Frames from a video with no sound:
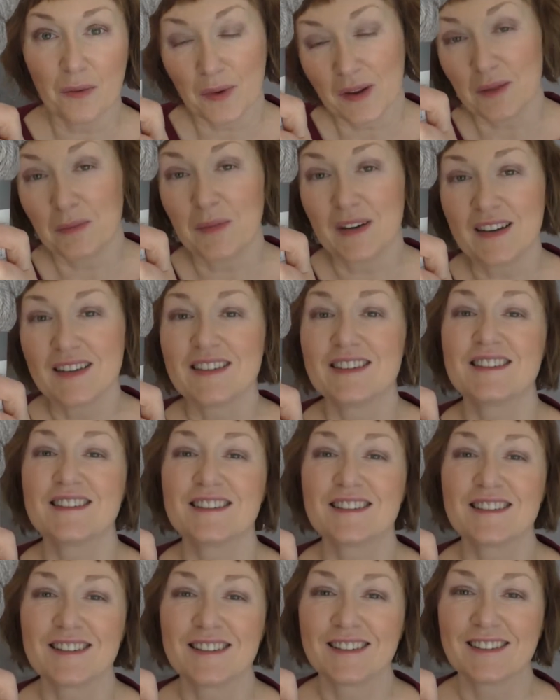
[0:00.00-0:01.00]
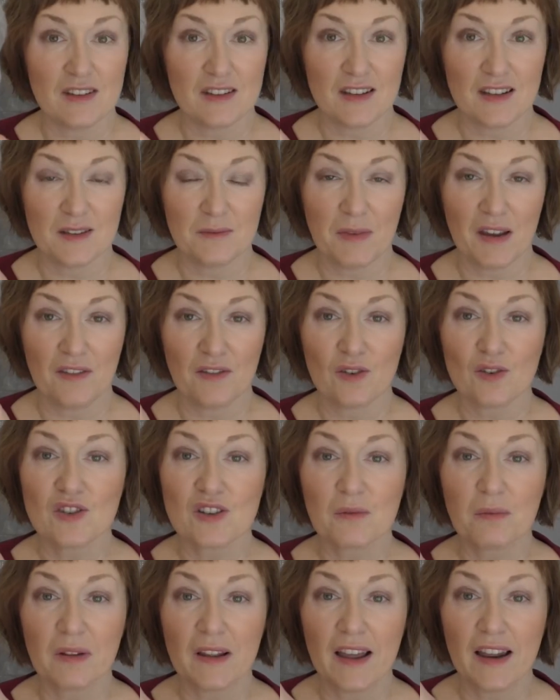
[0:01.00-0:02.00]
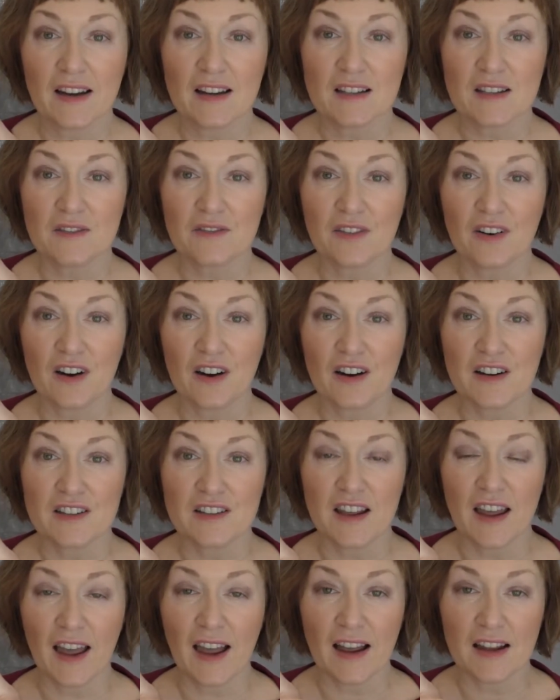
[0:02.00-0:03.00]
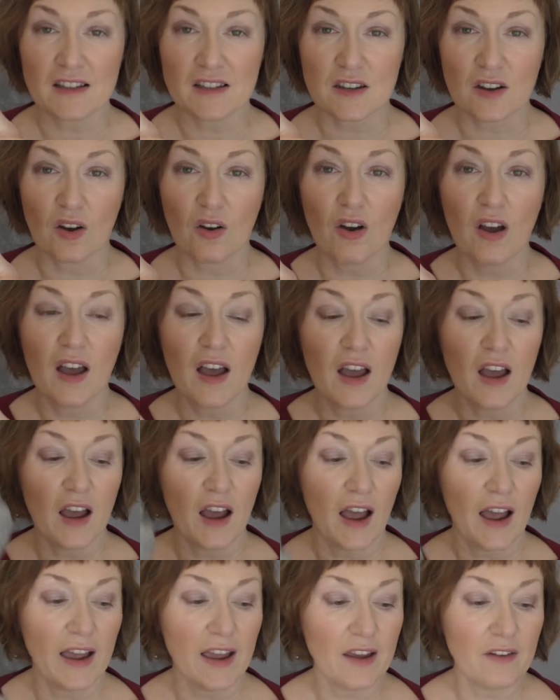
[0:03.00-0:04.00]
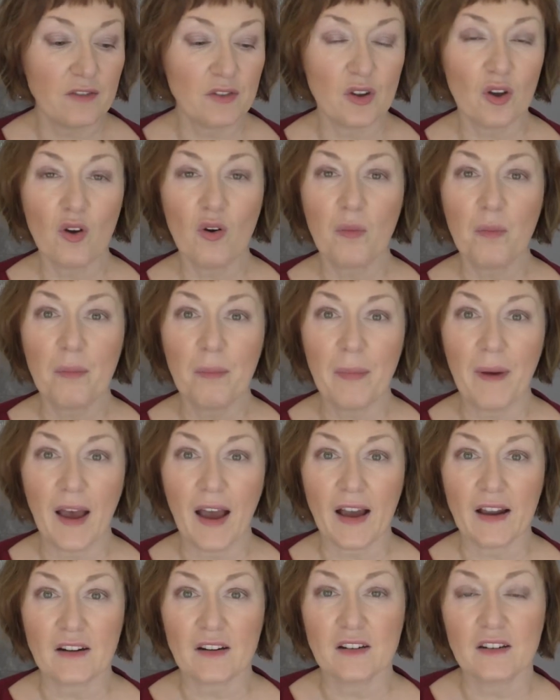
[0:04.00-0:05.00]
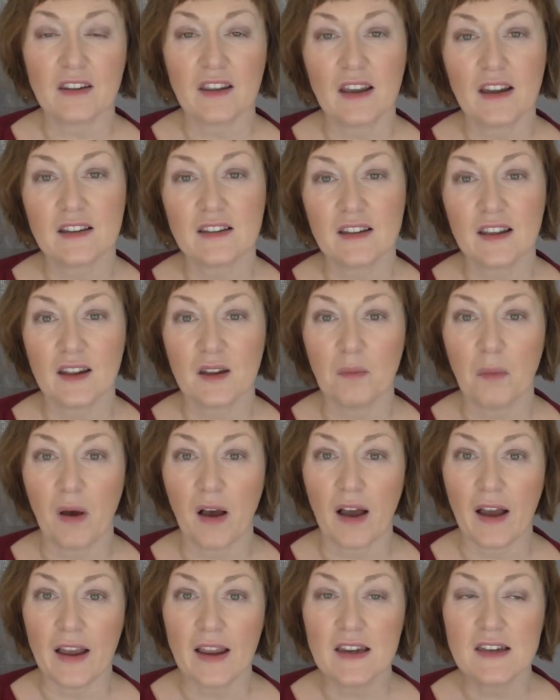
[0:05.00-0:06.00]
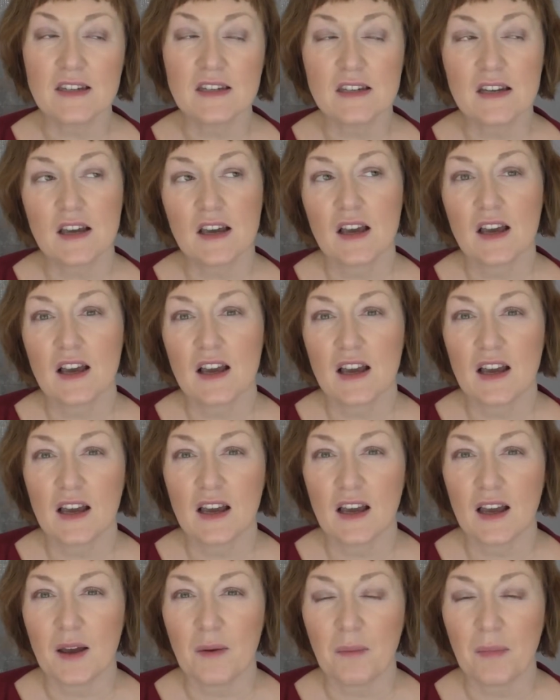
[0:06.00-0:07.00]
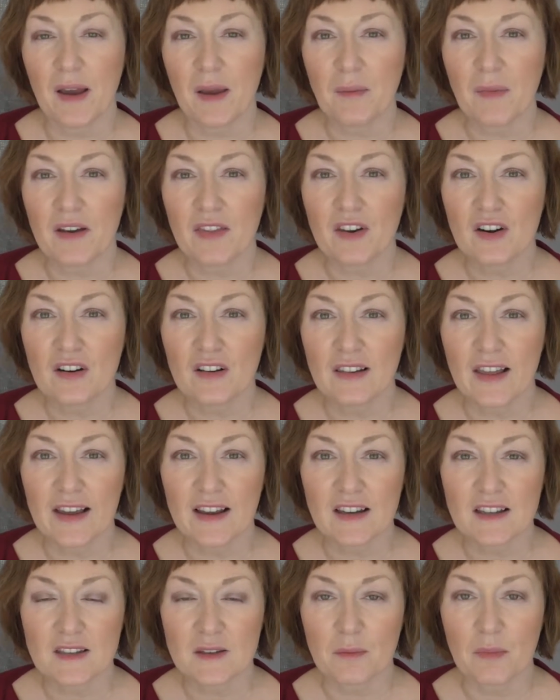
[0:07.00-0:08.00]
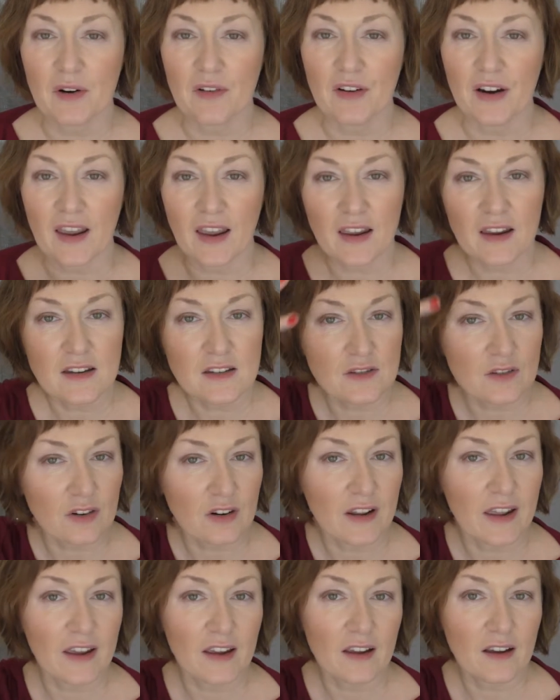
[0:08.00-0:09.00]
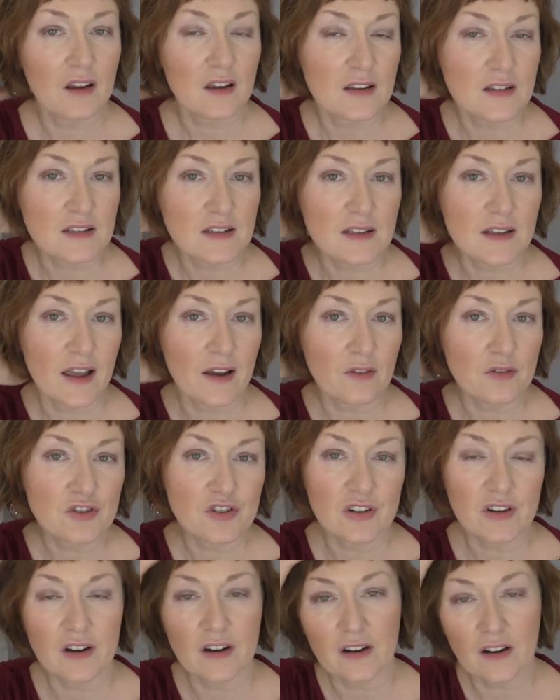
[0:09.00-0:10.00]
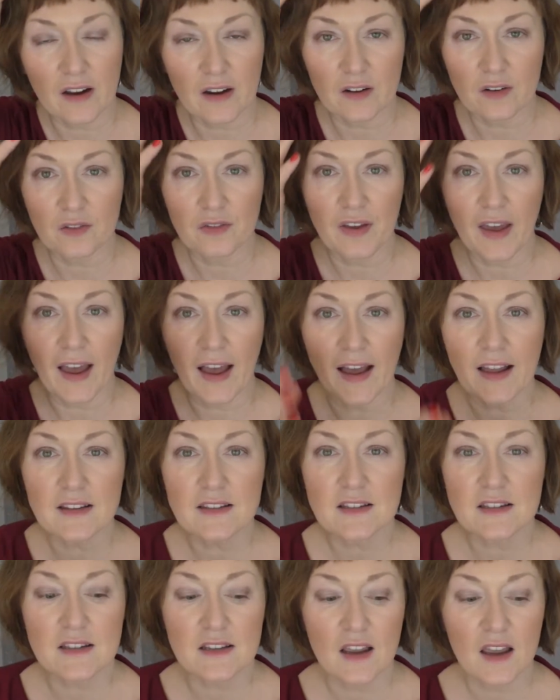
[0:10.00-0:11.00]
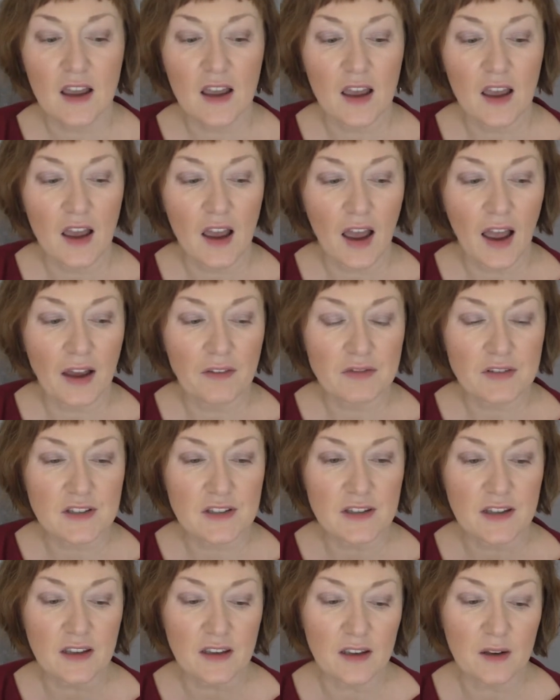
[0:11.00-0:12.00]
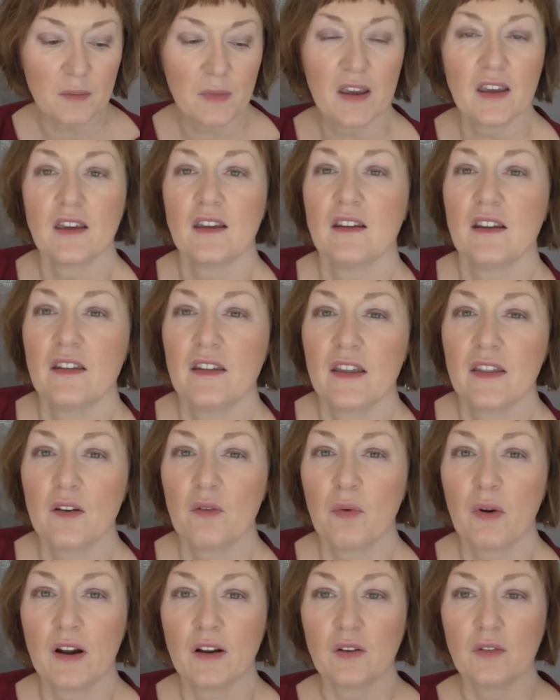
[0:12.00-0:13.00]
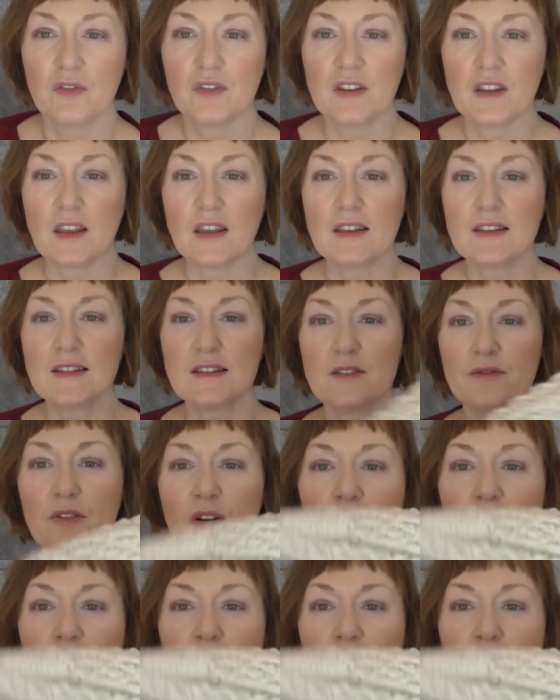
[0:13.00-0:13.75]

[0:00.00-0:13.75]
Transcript: with mittens. This is my future plan as far as the hats go. I have no pattern yet in mind. My mother likes berets, or like a sloucher kind of hats. I was thinking making another one of these